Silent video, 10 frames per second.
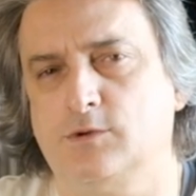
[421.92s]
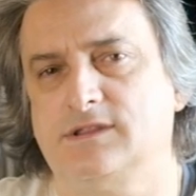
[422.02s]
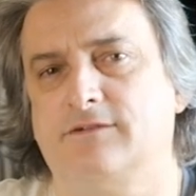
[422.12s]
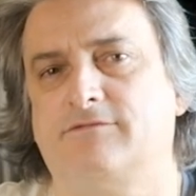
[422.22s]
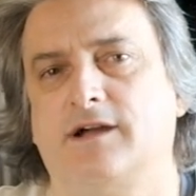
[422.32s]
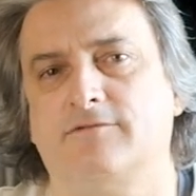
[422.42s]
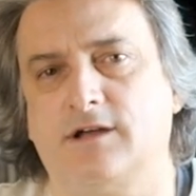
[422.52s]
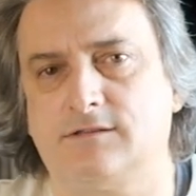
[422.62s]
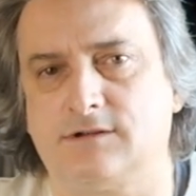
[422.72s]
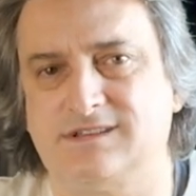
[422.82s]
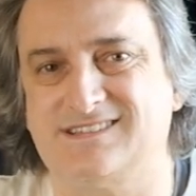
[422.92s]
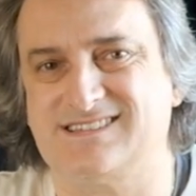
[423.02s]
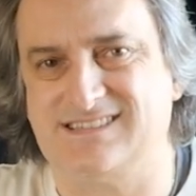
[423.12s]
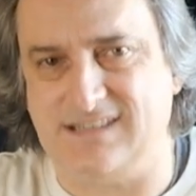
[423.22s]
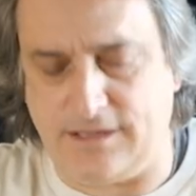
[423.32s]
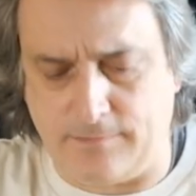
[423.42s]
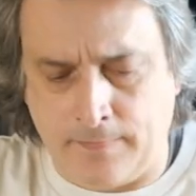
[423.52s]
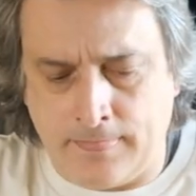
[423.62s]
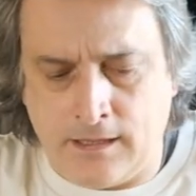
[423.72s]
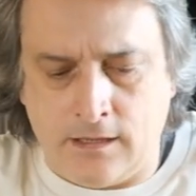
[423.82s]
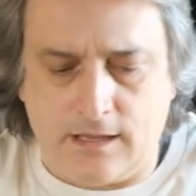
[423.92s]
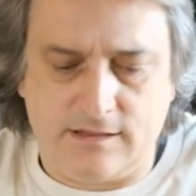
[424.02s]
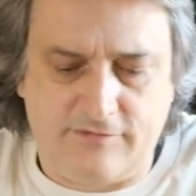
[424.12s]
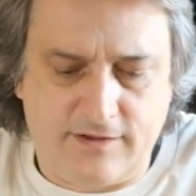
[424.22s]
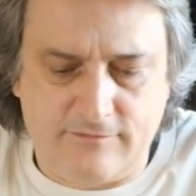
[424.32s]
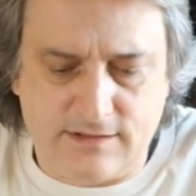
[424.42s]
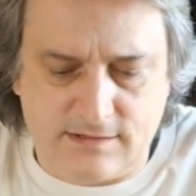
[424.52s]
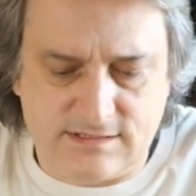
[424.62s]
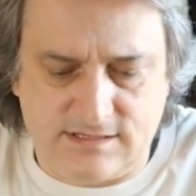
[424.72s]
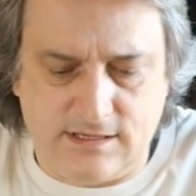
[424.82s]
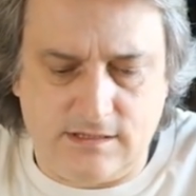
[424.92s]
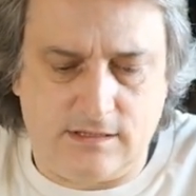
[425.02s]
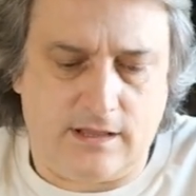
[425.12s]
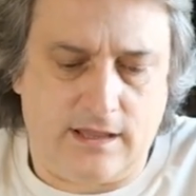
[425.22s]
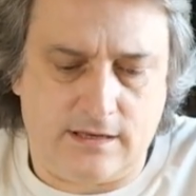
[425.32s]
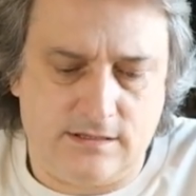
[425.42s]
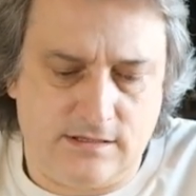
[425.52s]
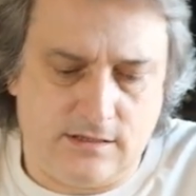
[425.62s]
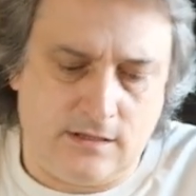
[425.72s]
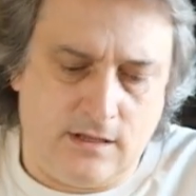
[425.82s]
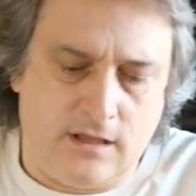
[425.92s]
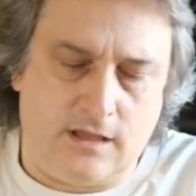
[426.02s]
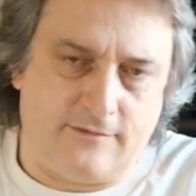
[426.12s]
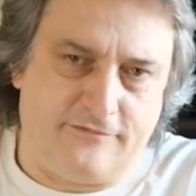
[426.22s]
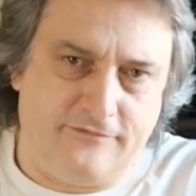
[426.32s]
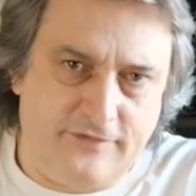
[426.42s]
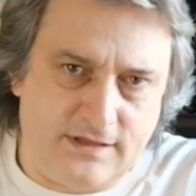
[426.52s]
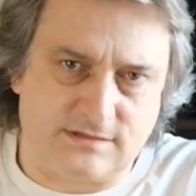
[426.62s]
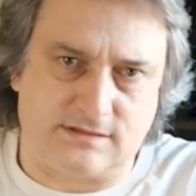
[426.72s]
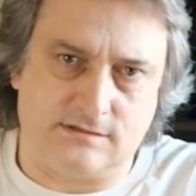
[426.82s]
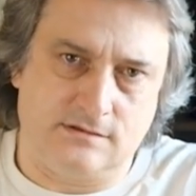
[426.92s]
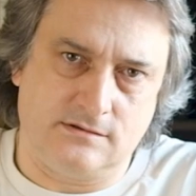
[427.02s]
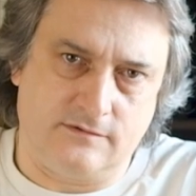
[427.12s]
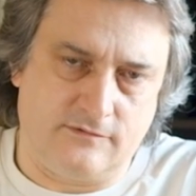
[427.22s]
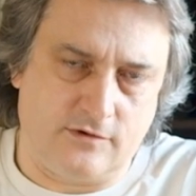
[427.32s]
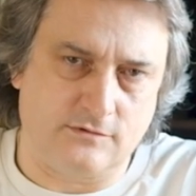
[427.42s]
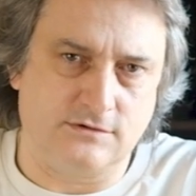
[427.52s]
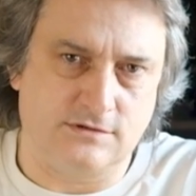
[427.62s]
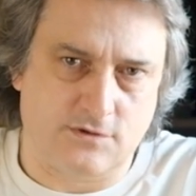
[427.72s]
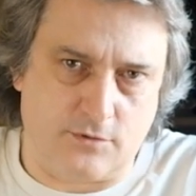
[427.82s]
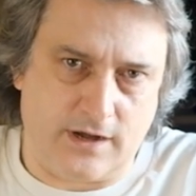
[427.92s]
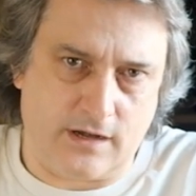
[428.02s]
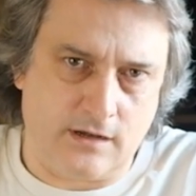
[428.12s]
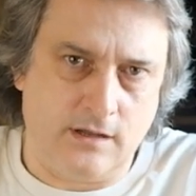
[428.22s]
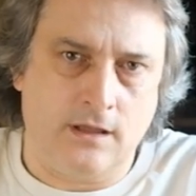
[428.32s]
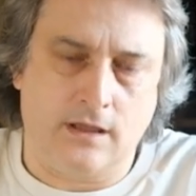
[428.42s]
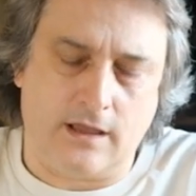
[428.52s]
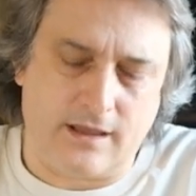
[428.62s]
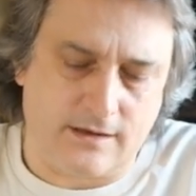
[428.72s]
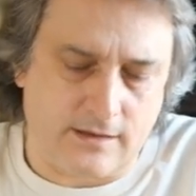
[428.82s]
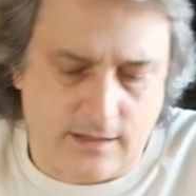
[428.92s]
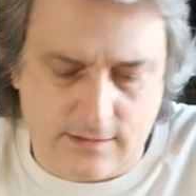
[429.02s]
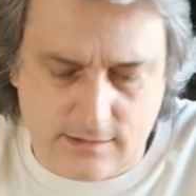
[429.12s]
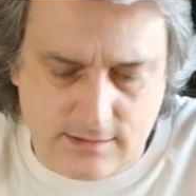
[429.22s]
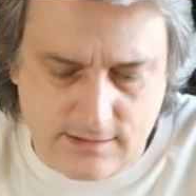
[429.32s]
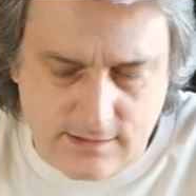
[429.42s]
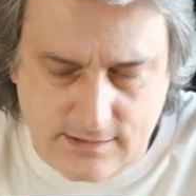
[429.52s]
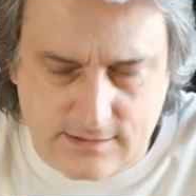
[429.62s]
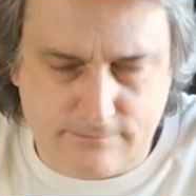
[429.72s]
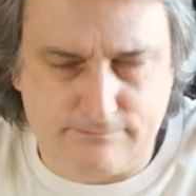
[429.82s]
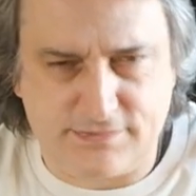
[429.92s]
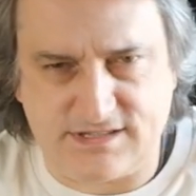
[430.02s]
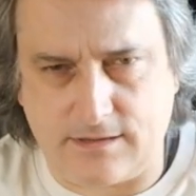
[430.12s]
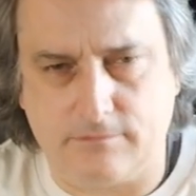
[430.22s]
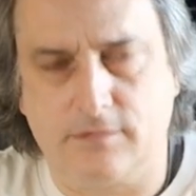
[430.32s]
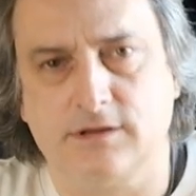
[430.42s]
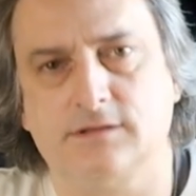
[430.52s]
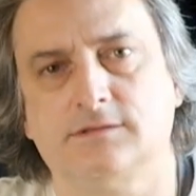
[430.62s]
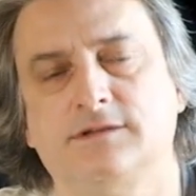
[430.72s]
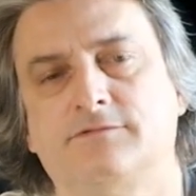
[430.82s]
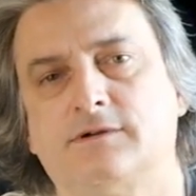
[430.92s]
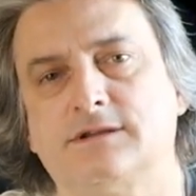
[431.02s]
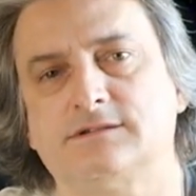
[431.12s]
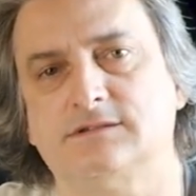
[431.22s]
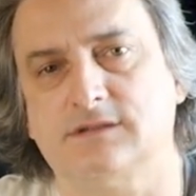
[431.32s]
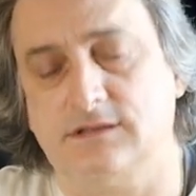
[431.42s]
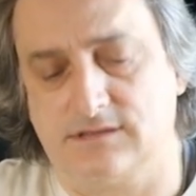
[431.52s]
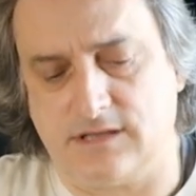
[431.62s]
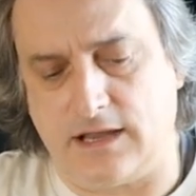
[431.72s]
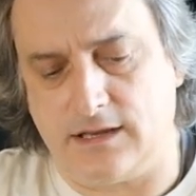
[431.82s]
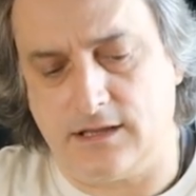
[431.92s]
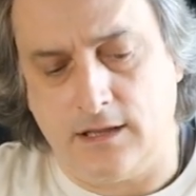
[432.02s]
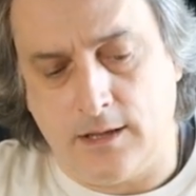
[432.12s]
with the 500C, and the 500C had a fixed focusing screen and some little differences inside.